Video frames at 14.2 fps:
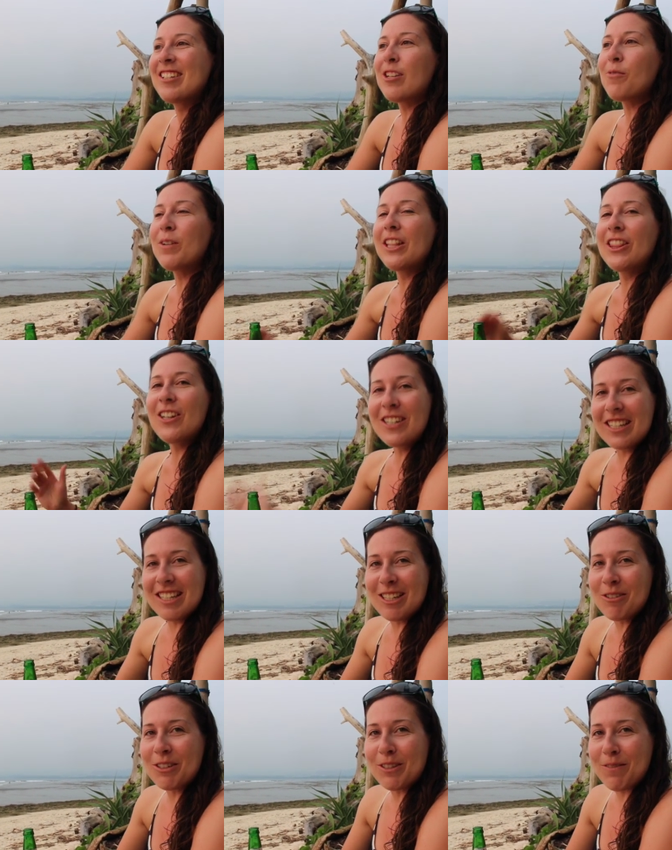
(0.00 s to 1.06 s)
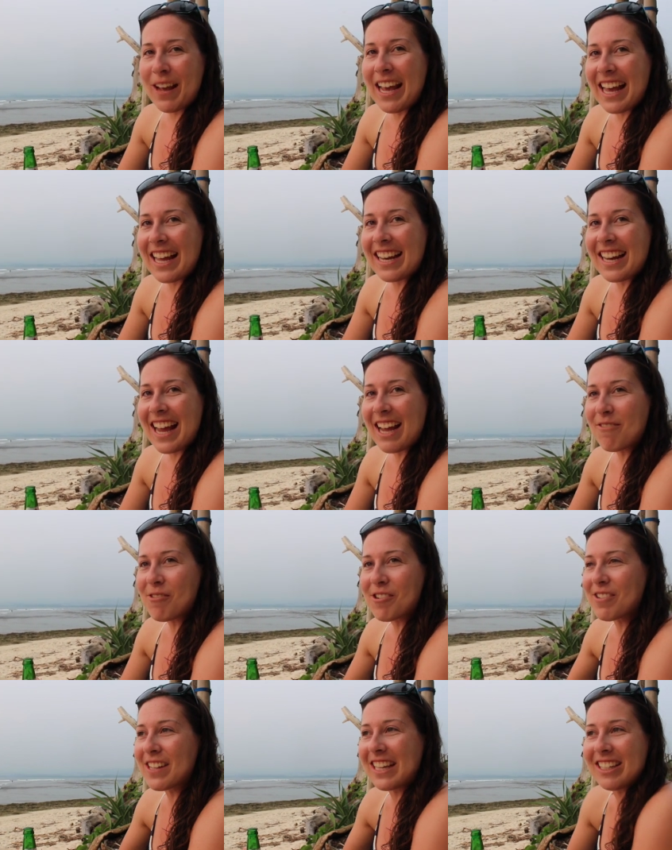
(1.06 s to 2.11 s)
So we looked into his van and we
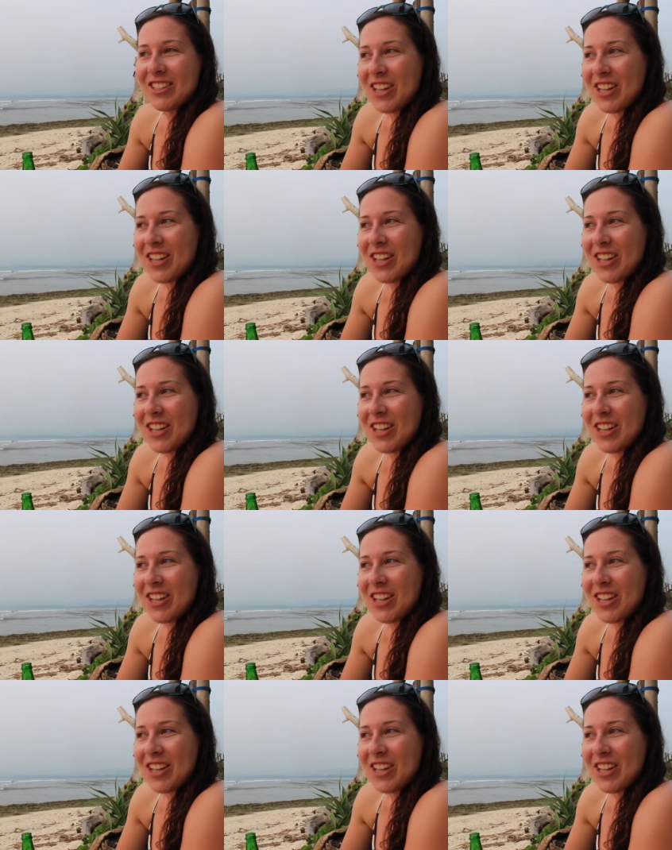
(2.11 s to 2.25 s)
were like,